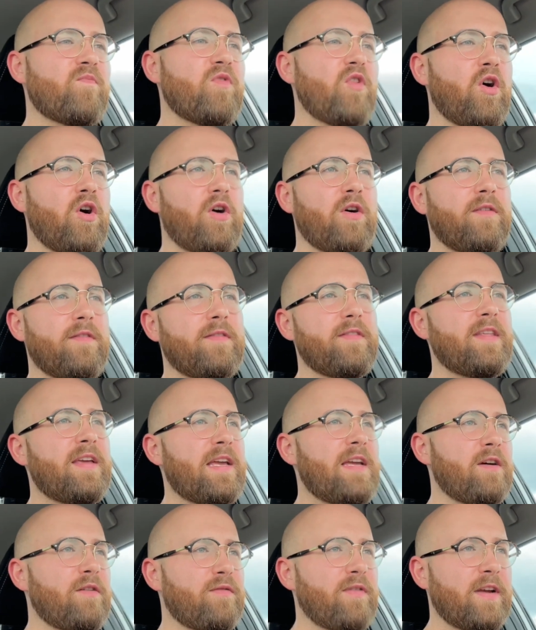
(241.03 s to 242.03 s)
not
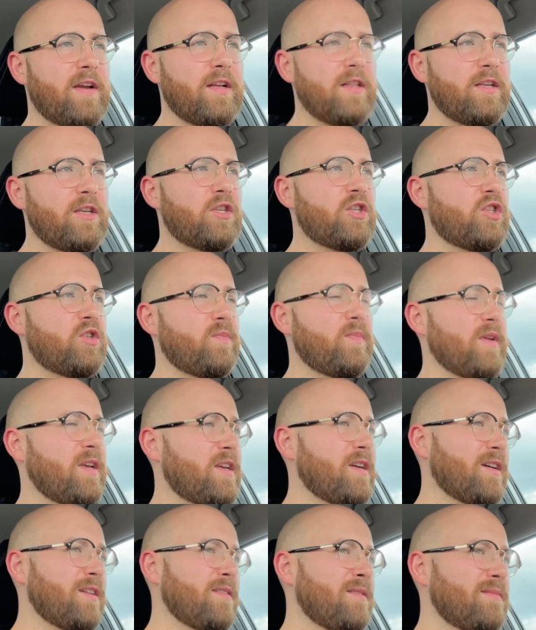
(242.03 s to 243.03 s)
native English
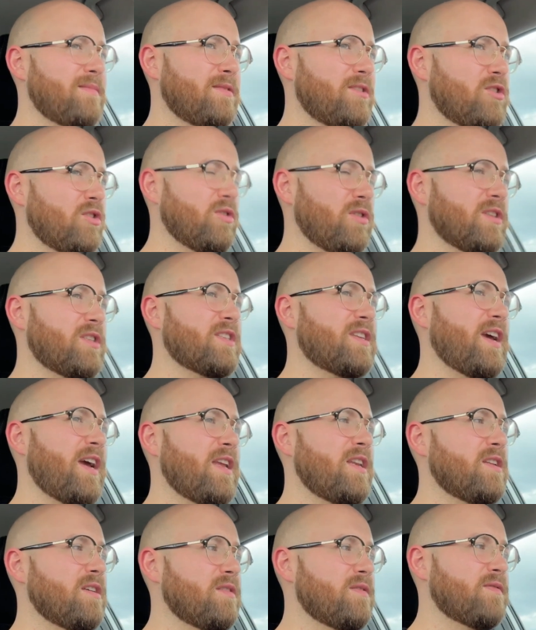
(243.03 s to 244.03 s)
speaker, so it's
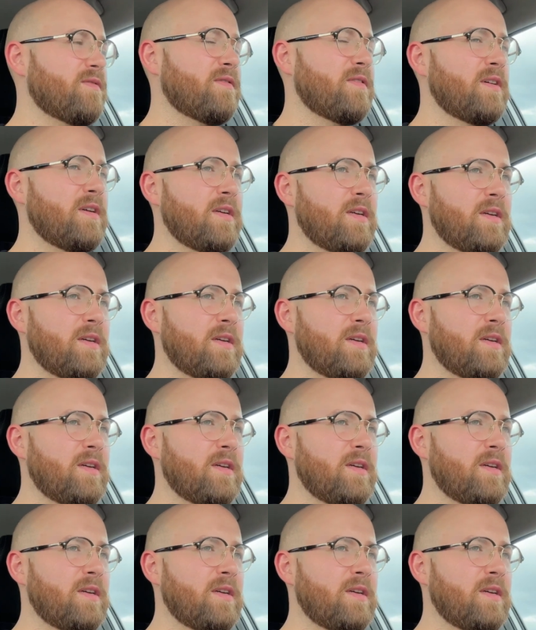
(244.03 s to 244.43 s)
kind of